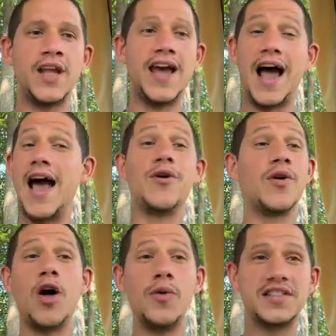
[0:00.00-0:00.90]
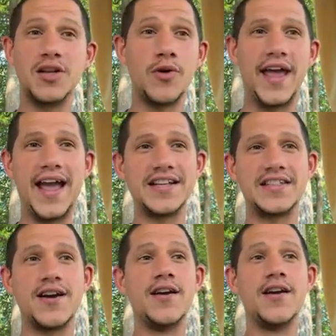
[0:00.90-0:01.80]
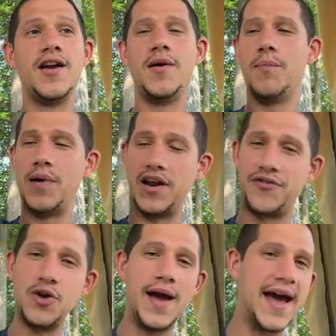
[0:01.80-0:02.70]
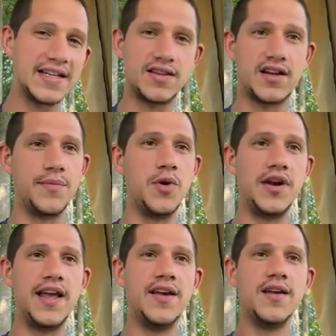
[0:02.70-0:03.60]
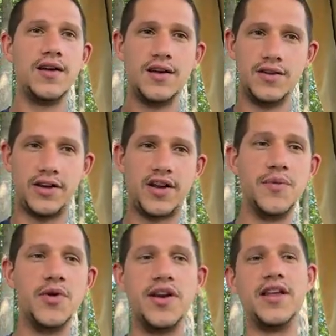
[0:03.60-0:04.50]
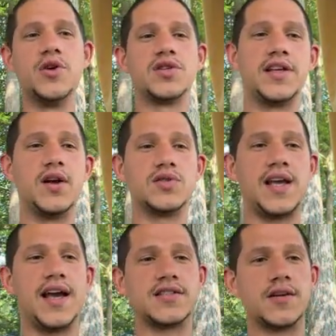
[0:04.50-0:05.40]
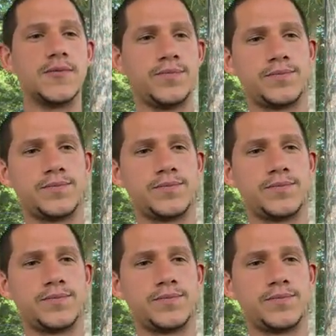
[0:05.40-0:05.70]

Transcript: And I don't always know the answer but if you ask the community, the community usually knows the answer.